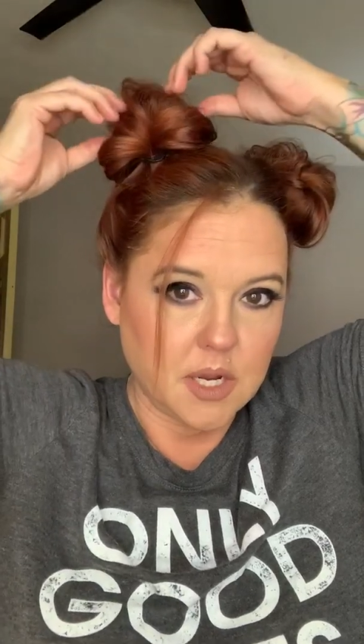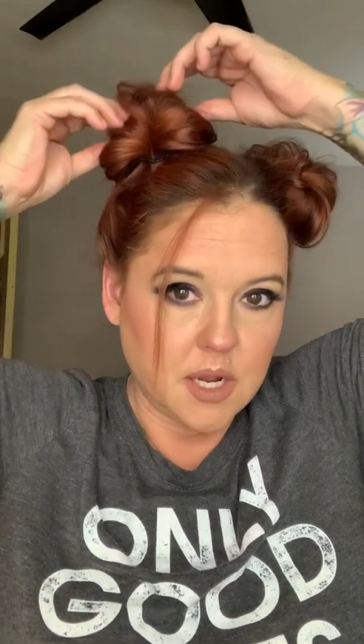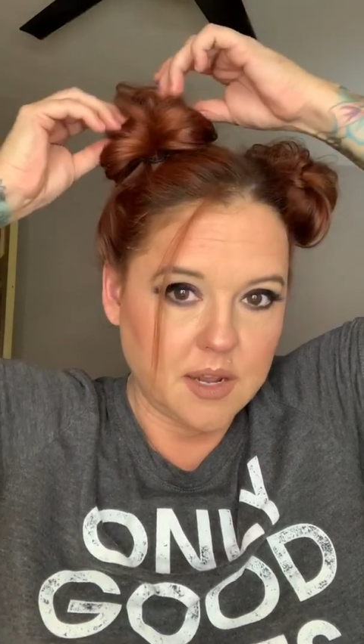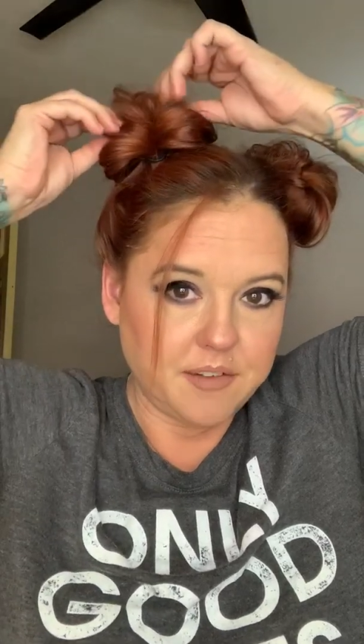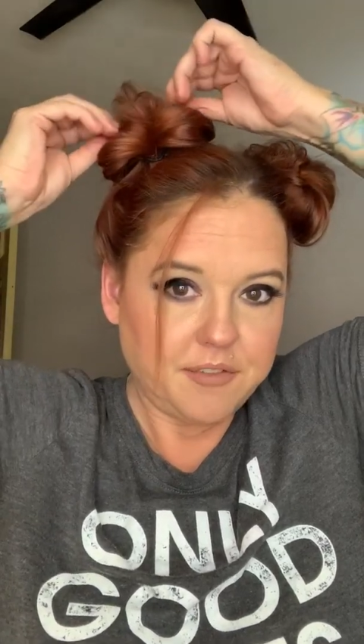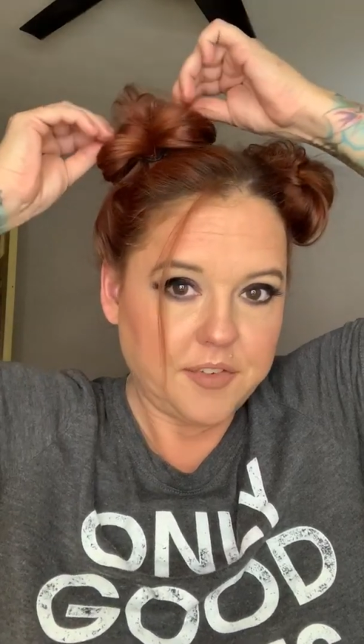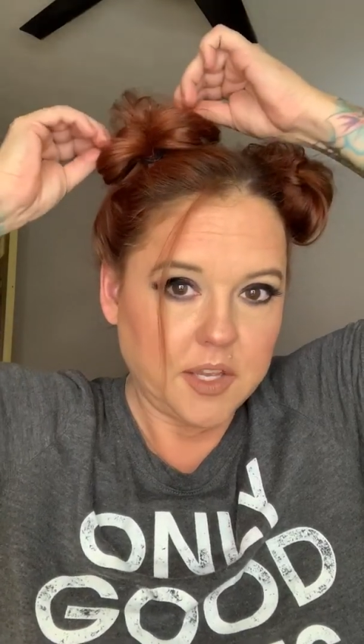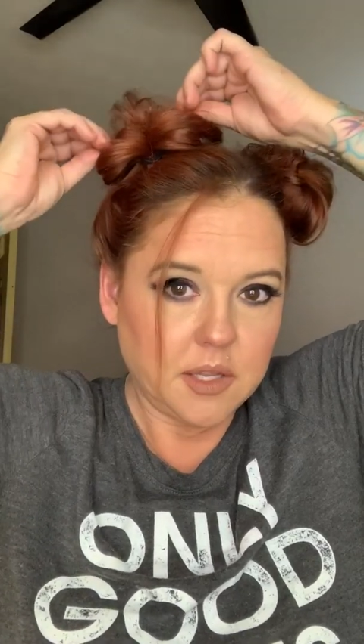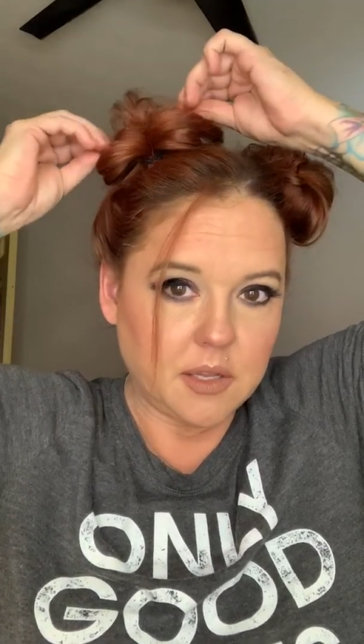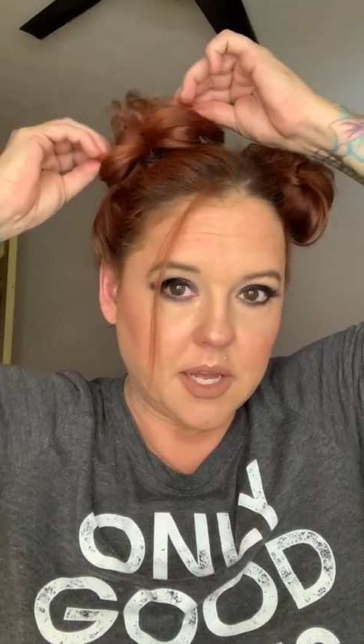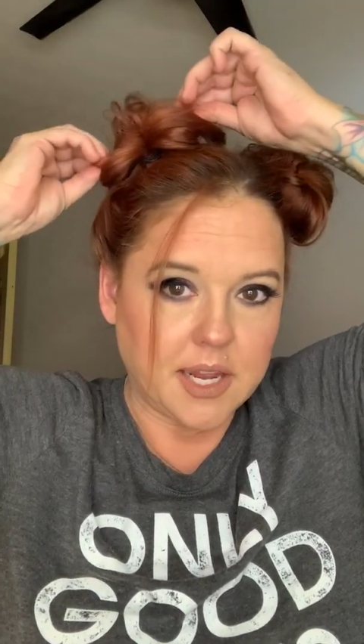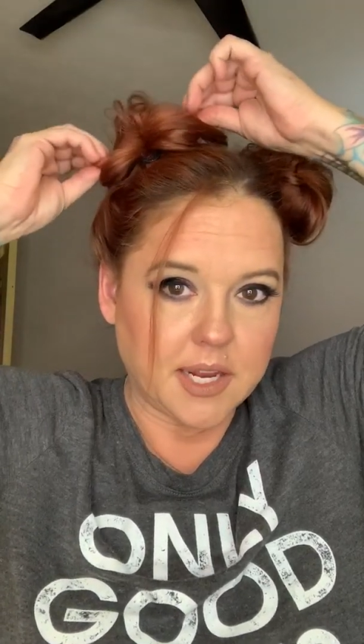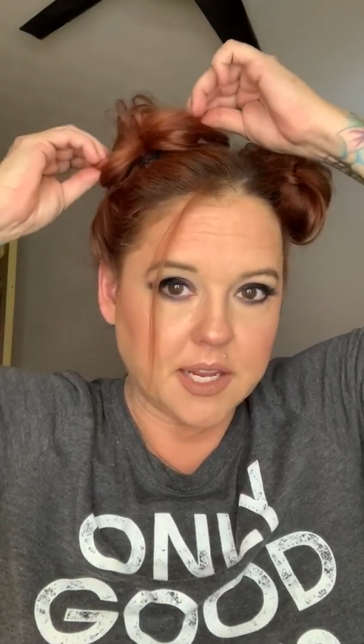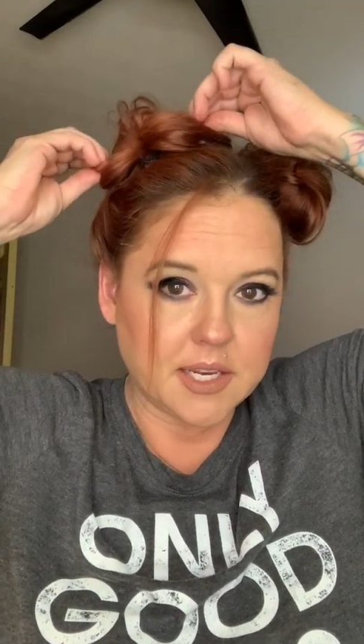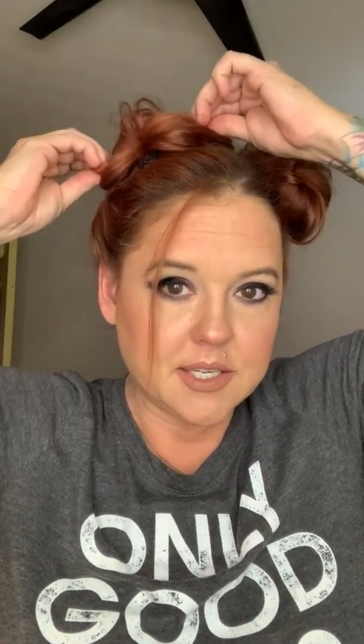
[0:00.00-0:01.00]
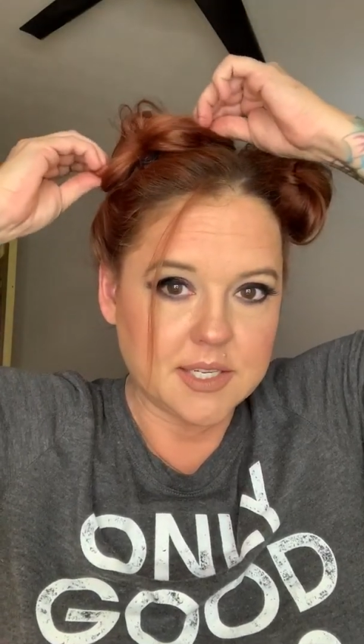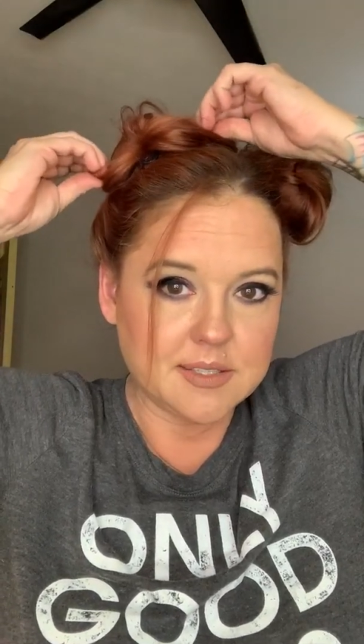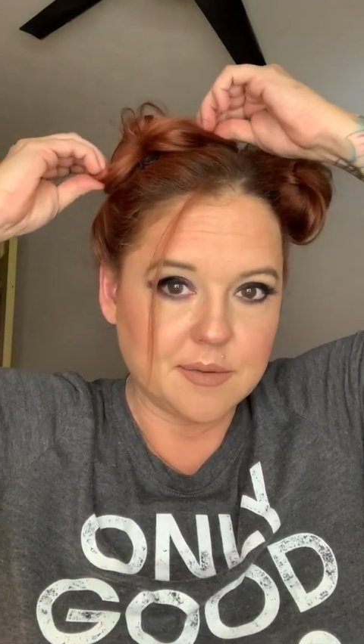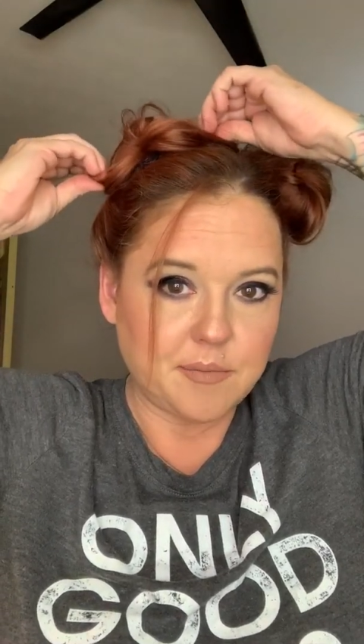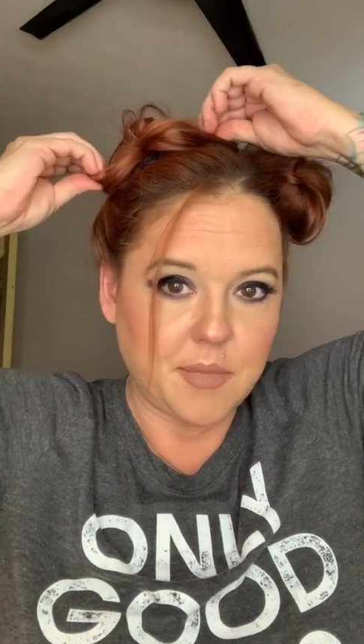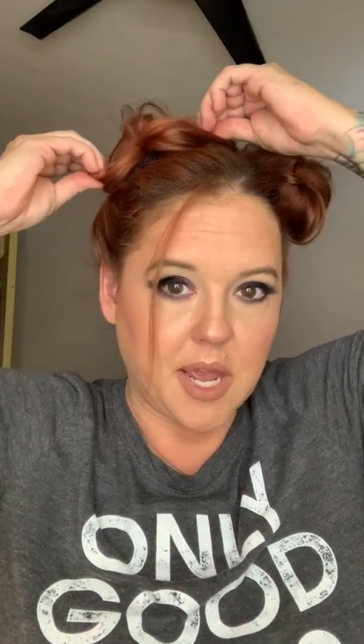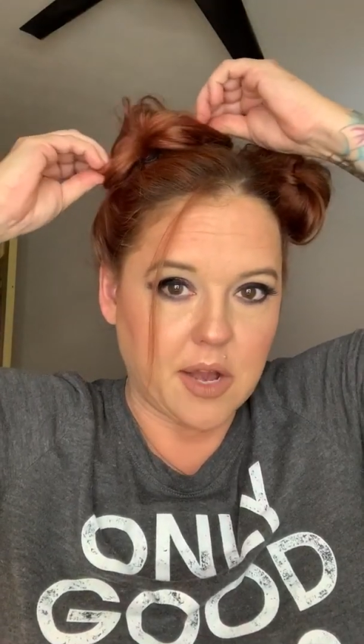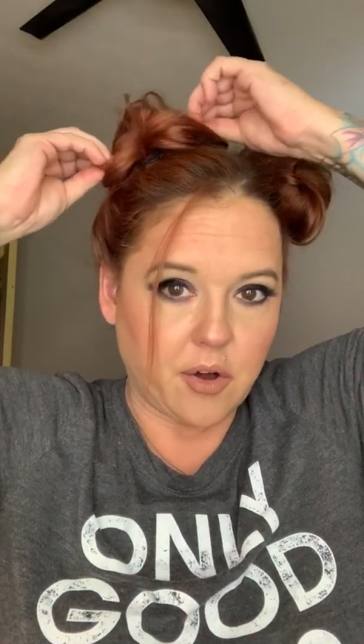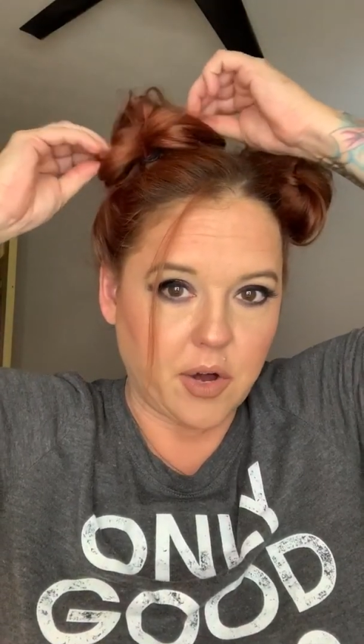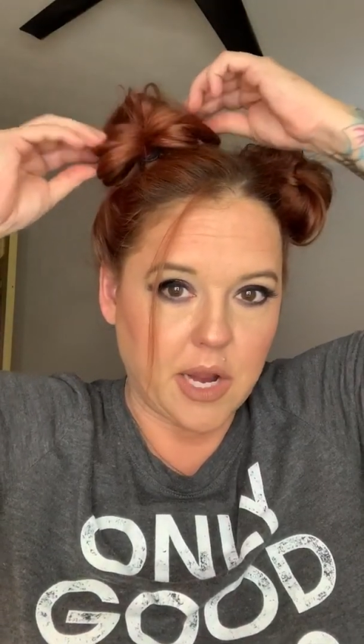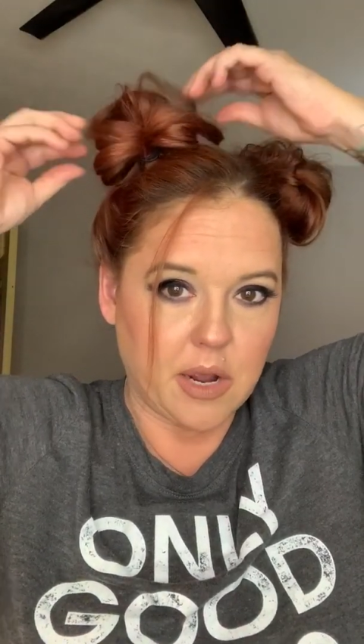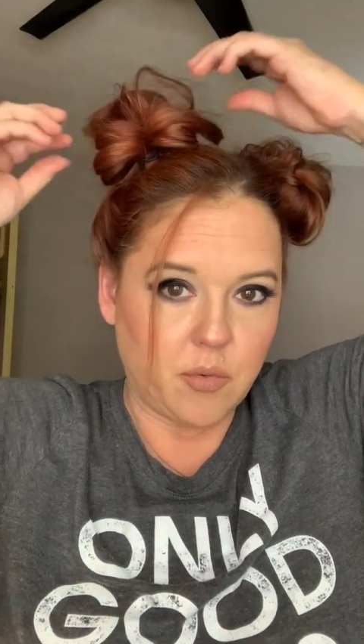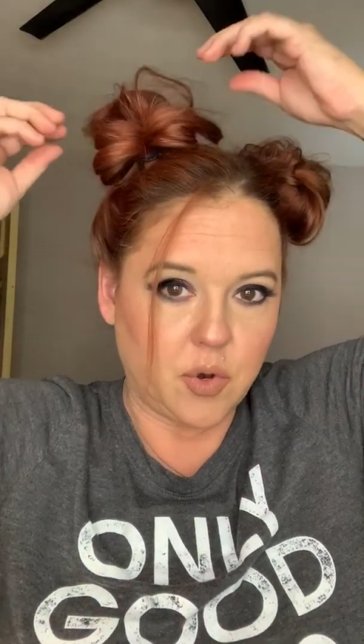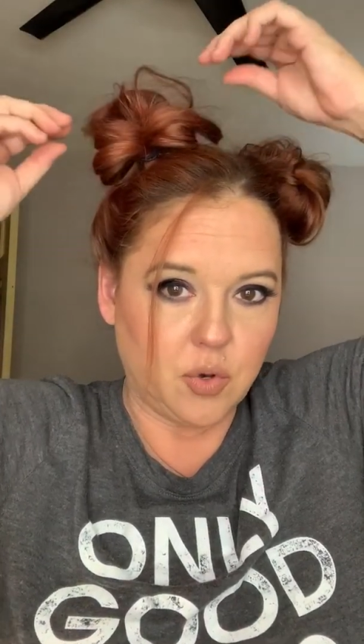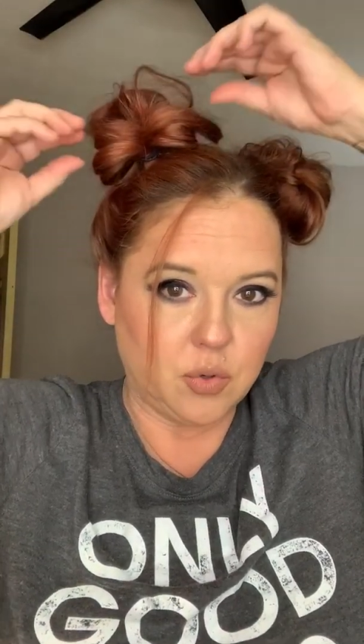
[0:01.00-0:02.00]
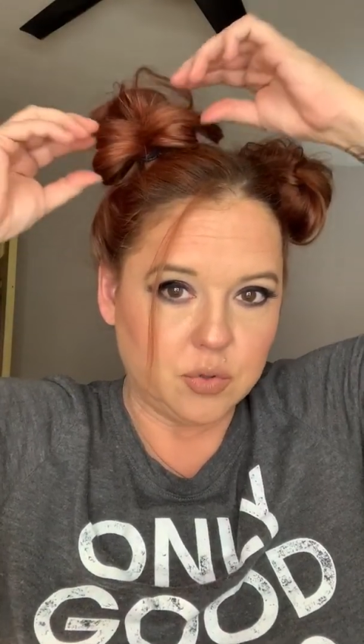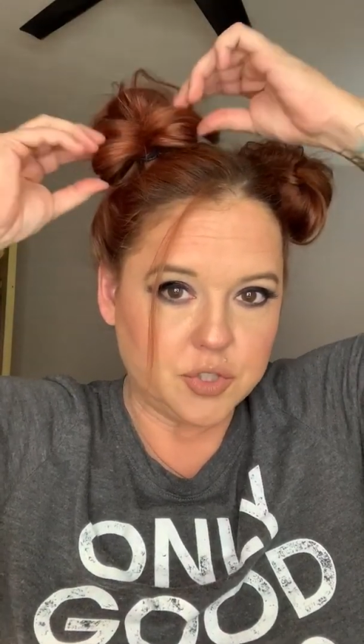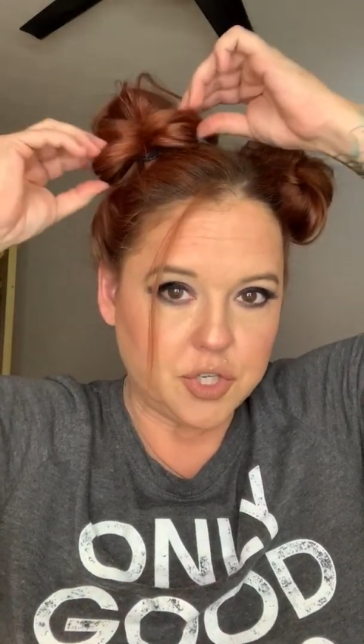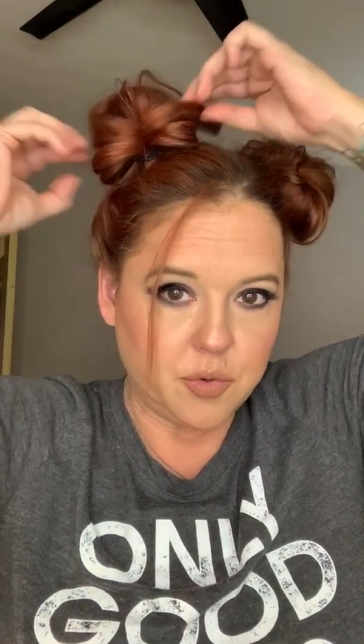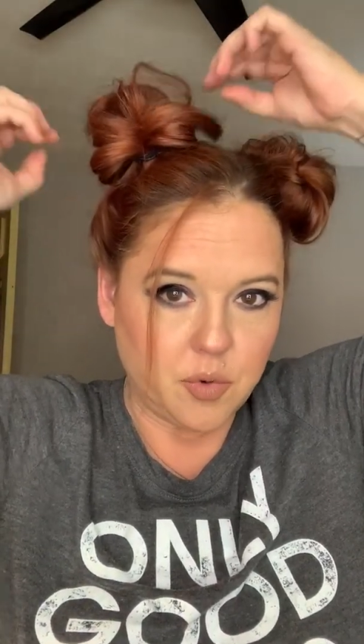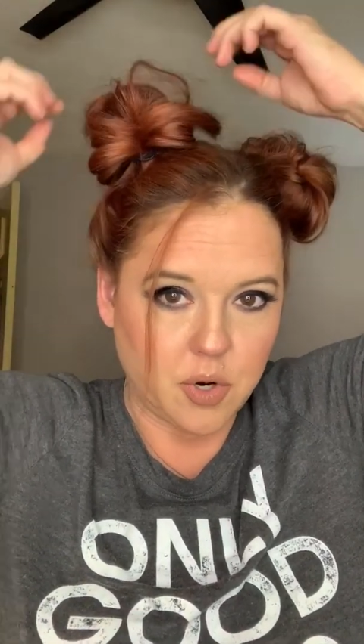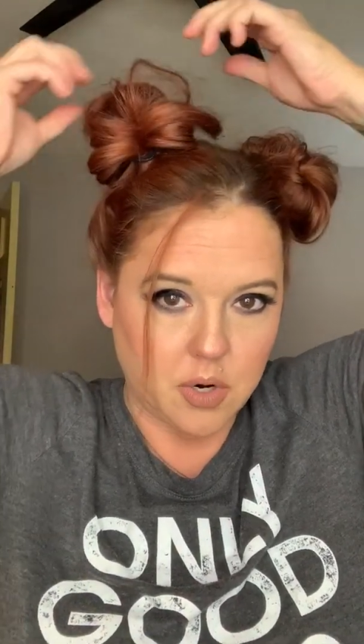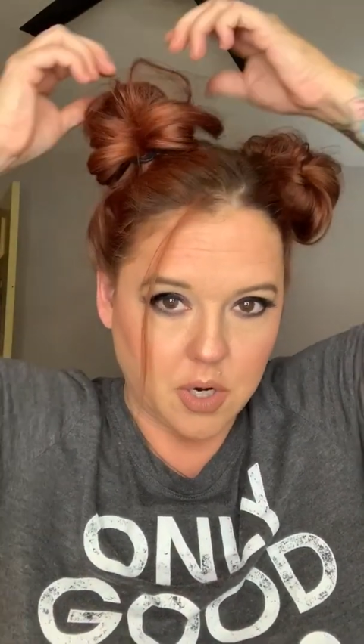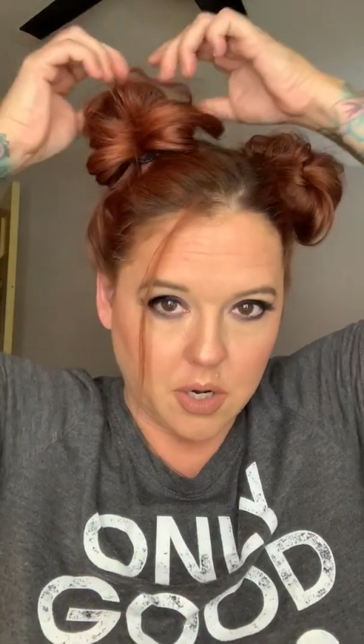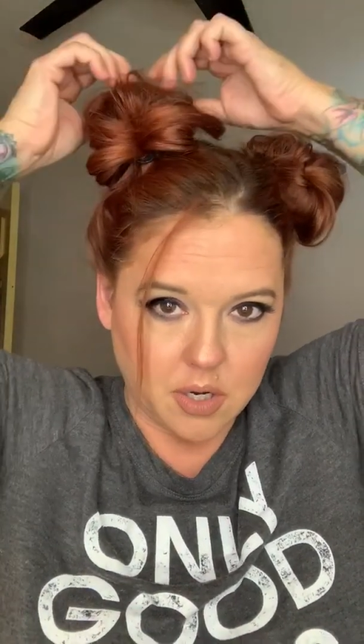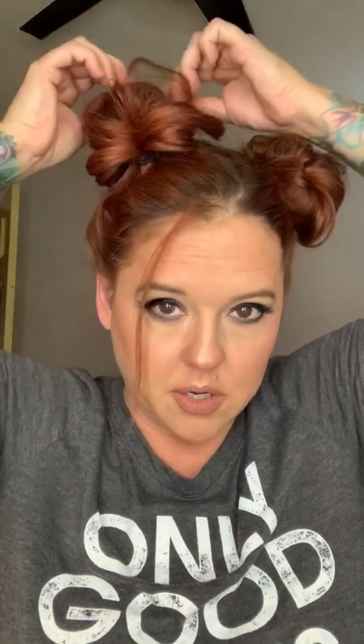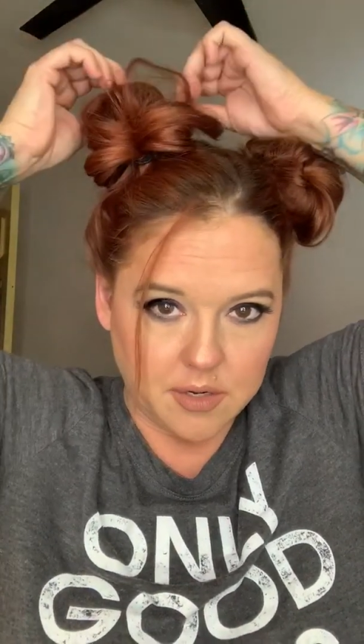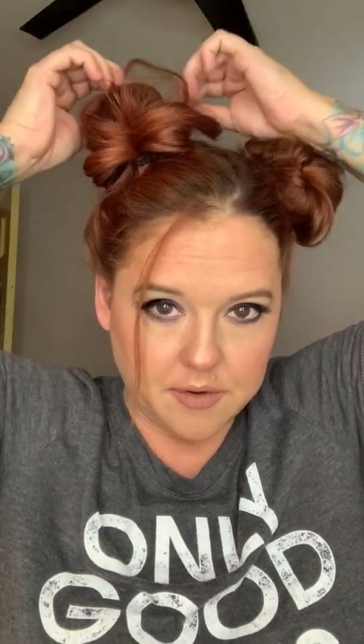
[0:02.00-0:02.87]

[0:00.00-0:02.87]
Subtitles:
I feel like it doesn't matter how old you are.